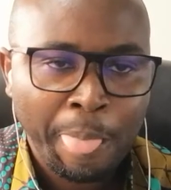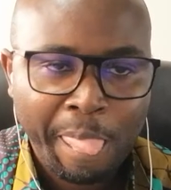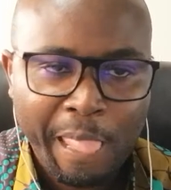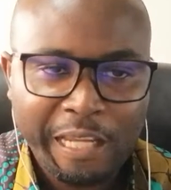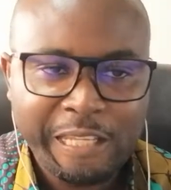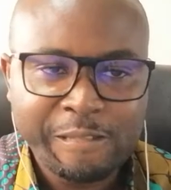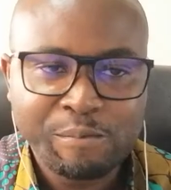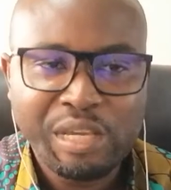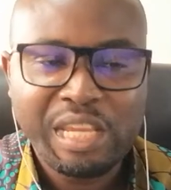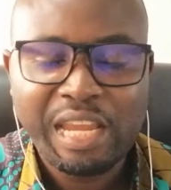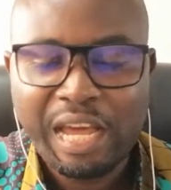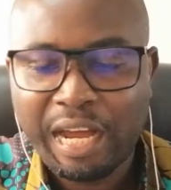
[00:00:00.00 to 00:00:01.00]
that is
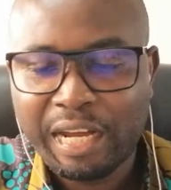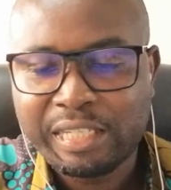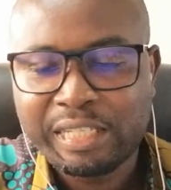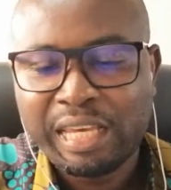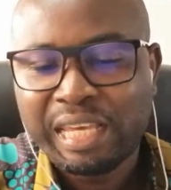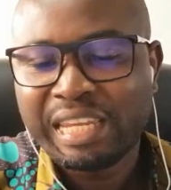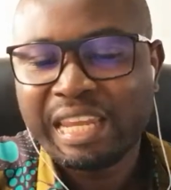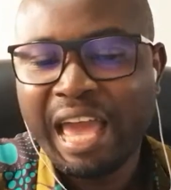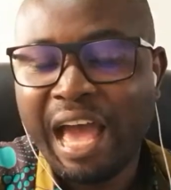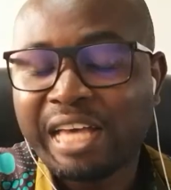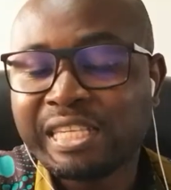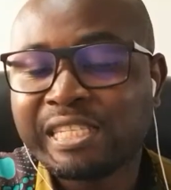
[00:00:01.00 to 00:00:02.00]
being asked, the
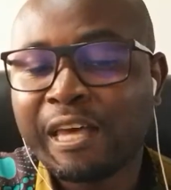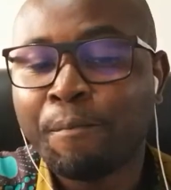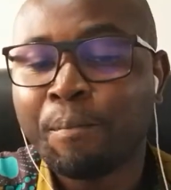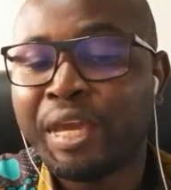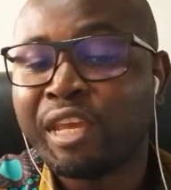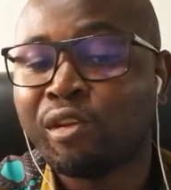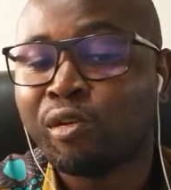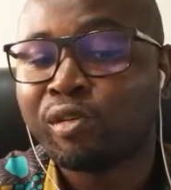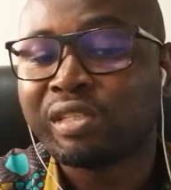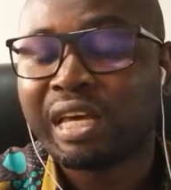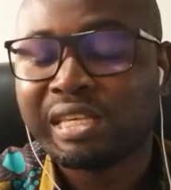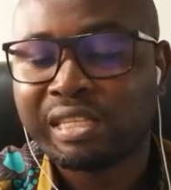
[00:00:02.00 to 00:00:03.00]
answer may
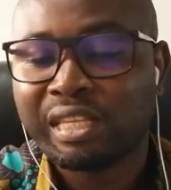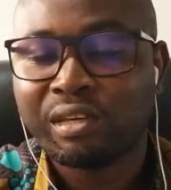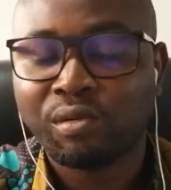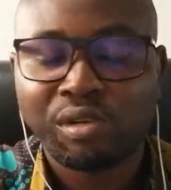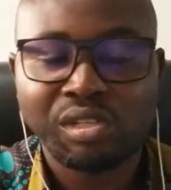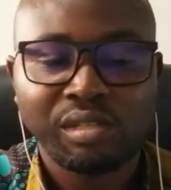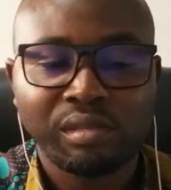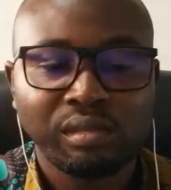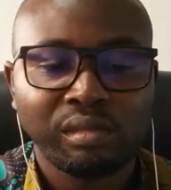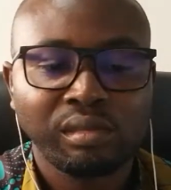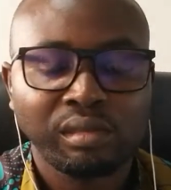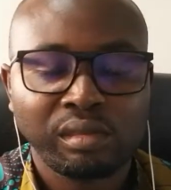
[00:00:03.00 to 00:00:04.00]
not answer the question,
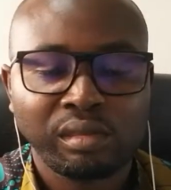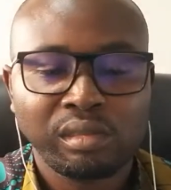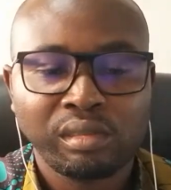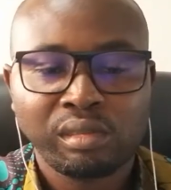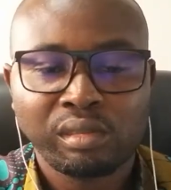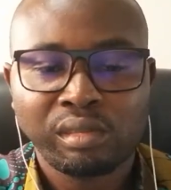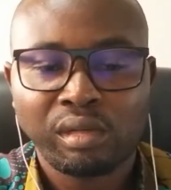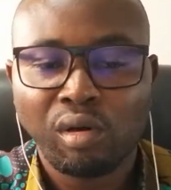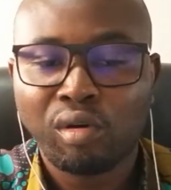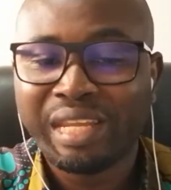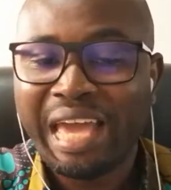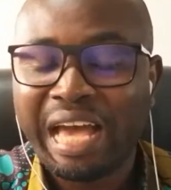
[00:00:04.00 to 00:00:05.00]

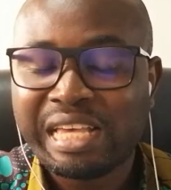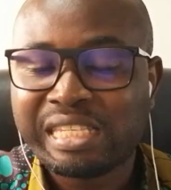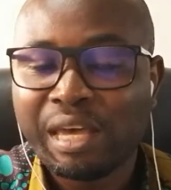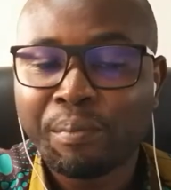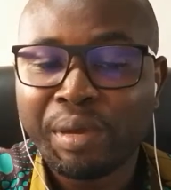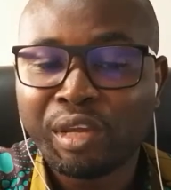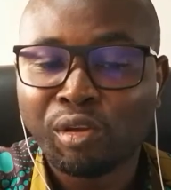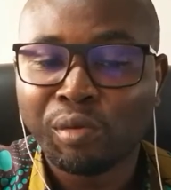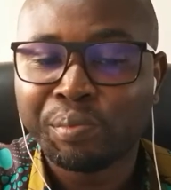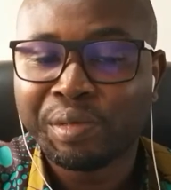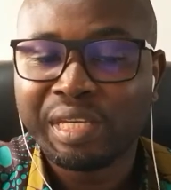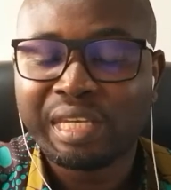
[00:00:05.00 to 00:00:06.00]
or the answer may
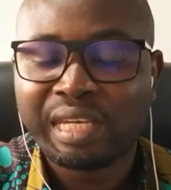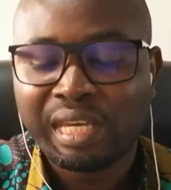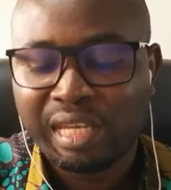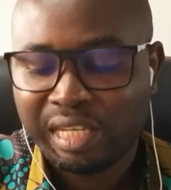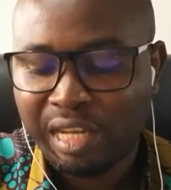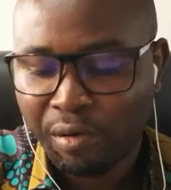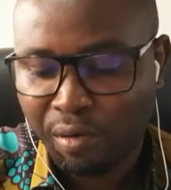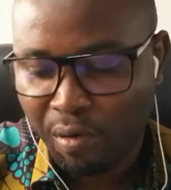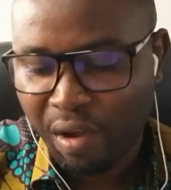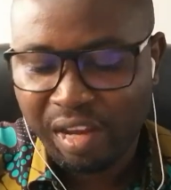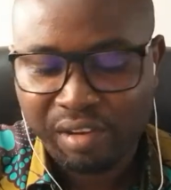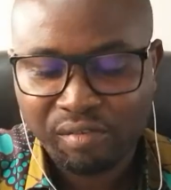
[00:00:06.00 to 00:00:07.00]
not be the
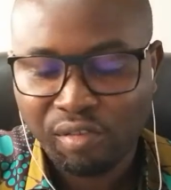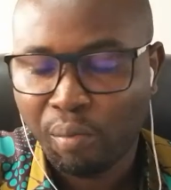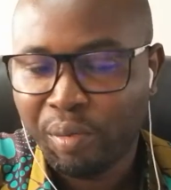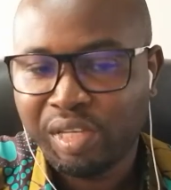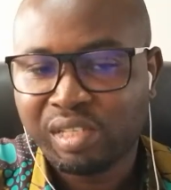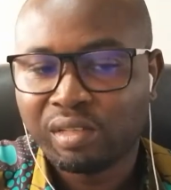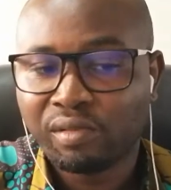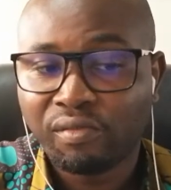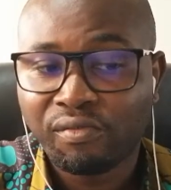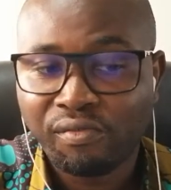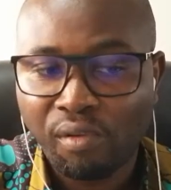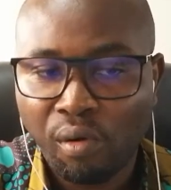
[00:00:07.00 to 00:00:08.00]
required information
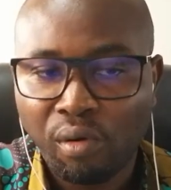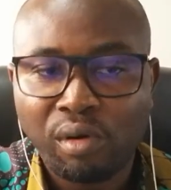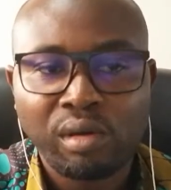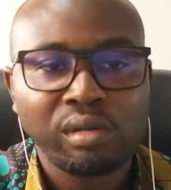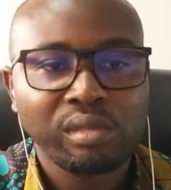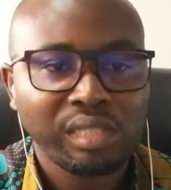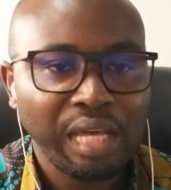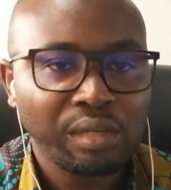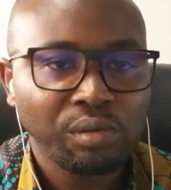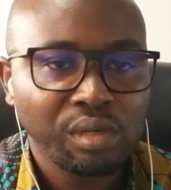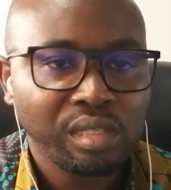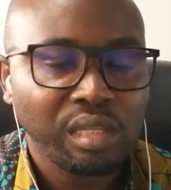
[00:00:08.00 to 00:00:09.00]
for that
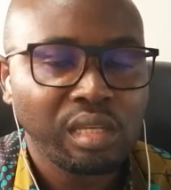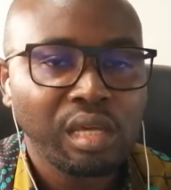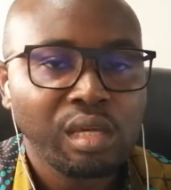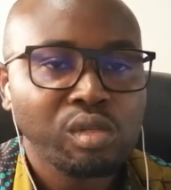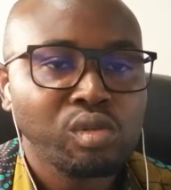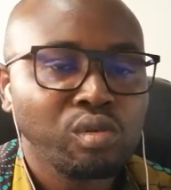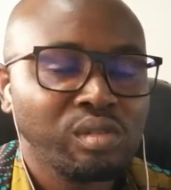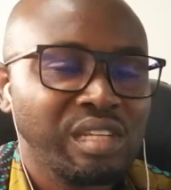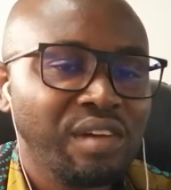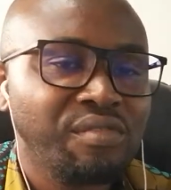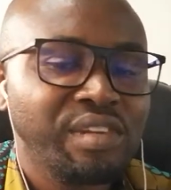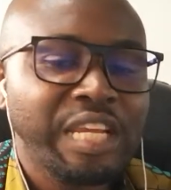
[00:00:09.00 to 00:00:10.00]
question. So
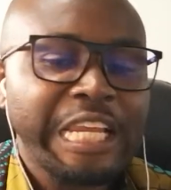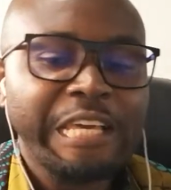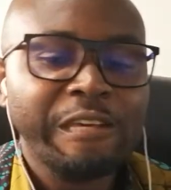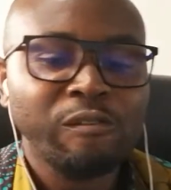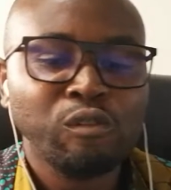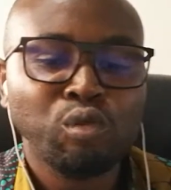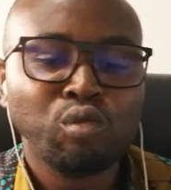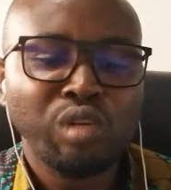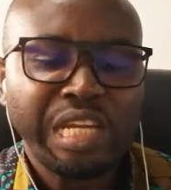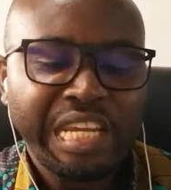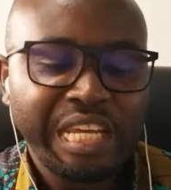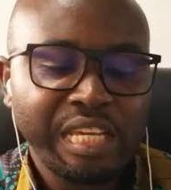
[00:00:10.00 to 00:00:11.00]
definitely you will
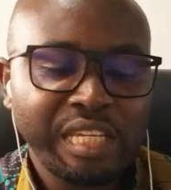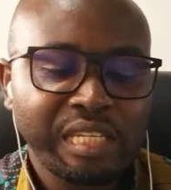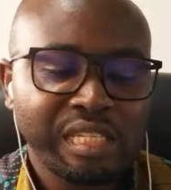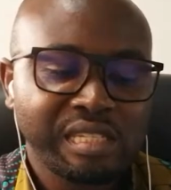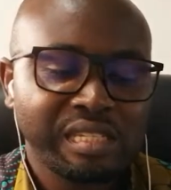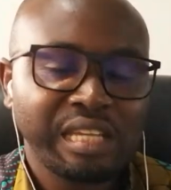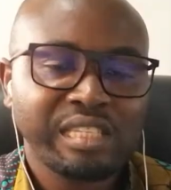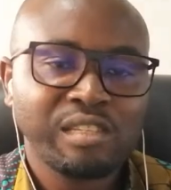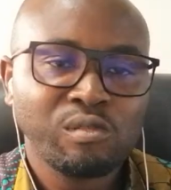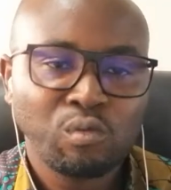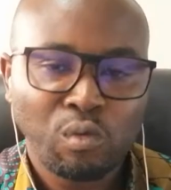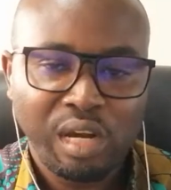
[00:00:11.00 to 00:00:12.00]
need
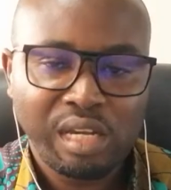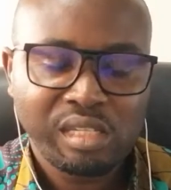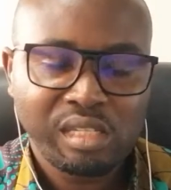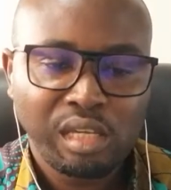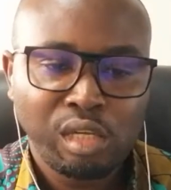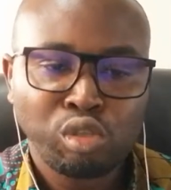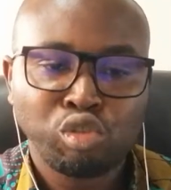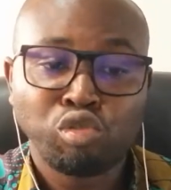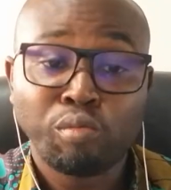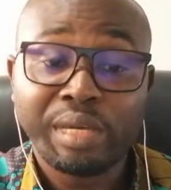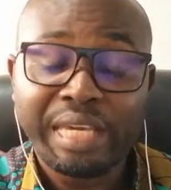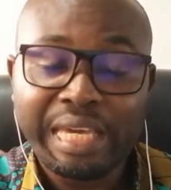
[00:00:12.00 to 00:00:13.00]
certain words to
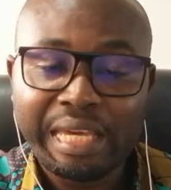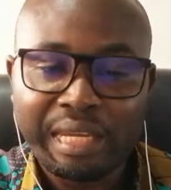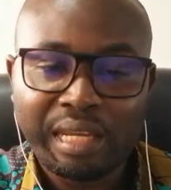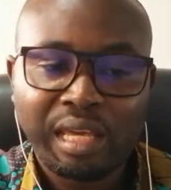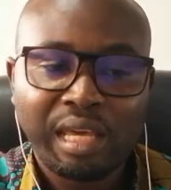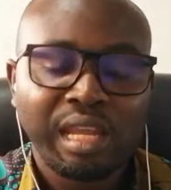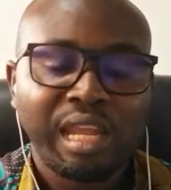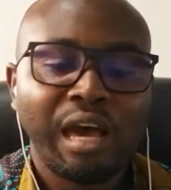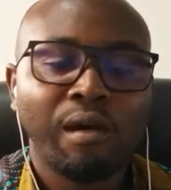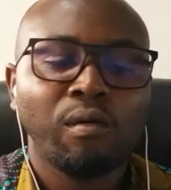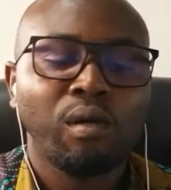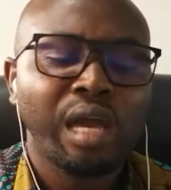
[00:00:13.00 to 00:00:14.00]
begin.
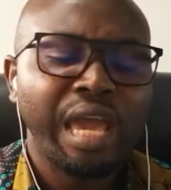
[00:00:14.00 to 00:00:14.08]
Now,